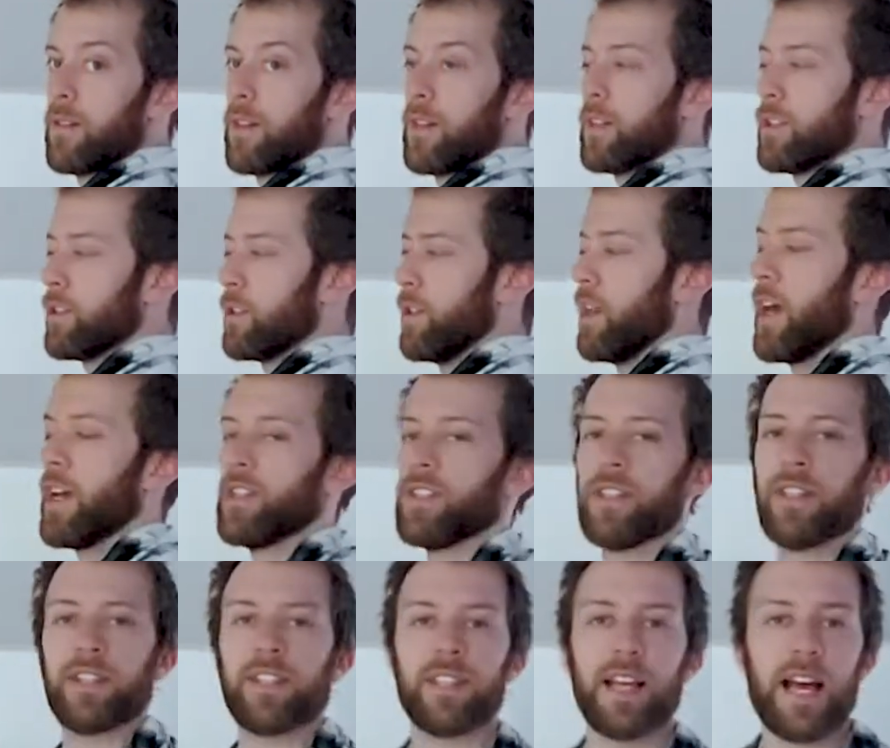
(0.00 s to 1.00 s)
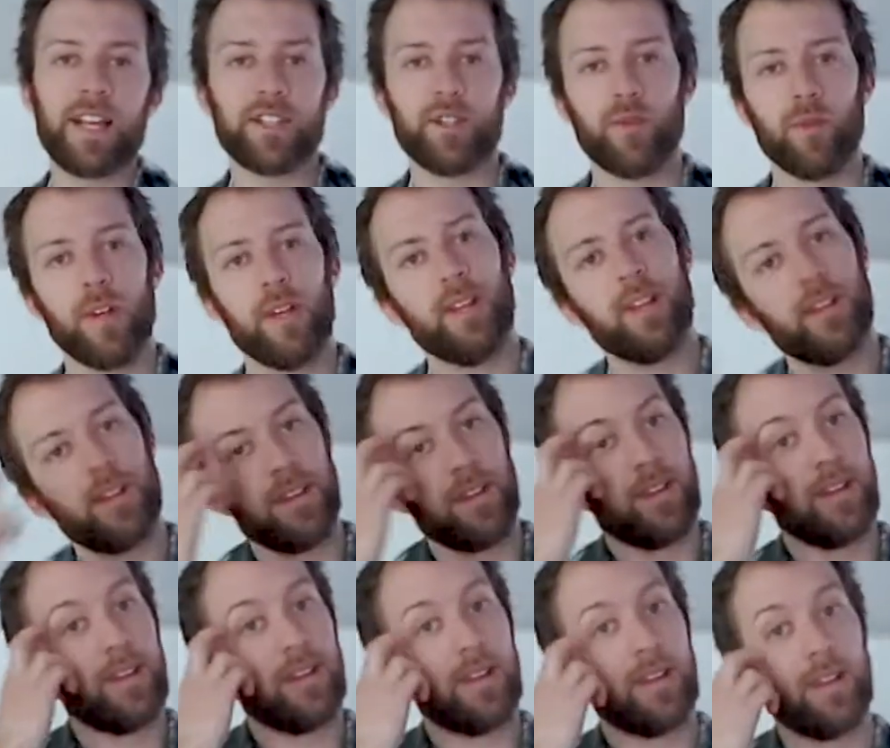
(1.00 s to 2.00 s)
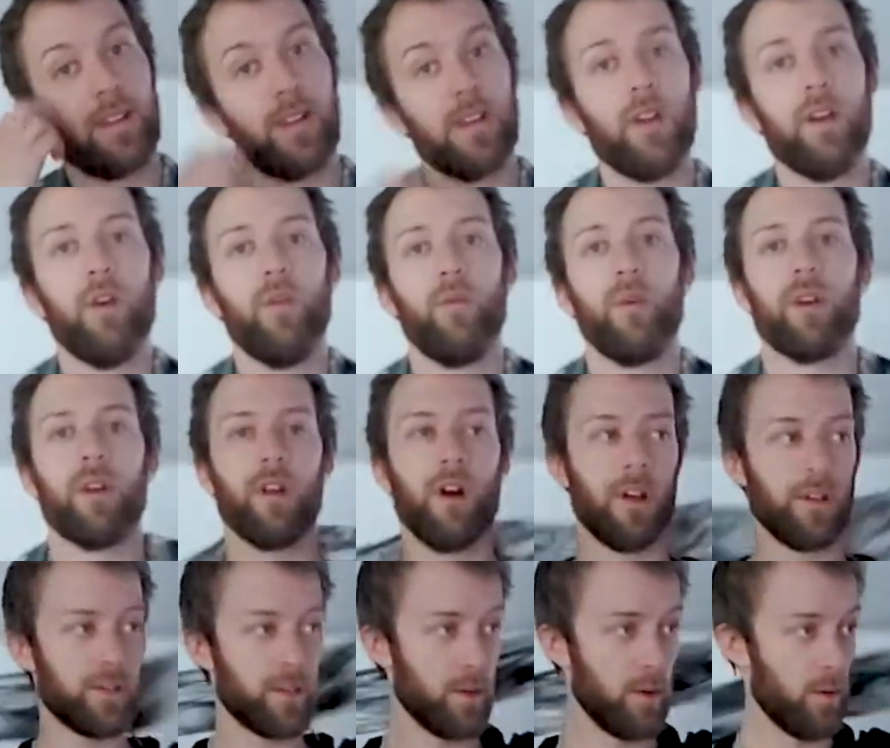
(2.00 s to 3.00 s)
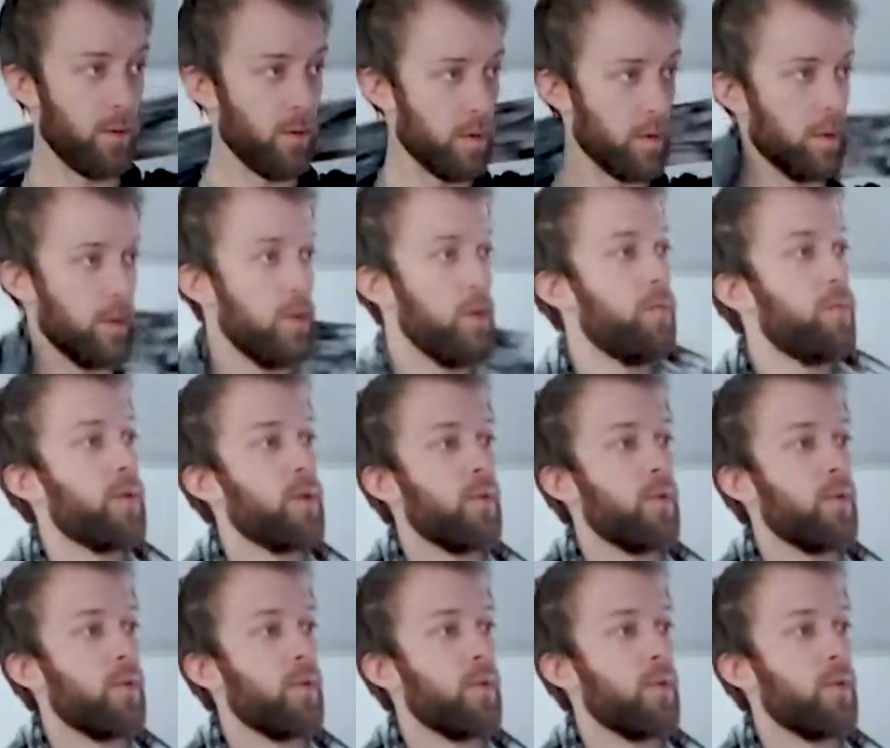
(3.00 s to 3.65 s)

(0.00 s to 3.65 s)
It's a nice accessory. We can also loop it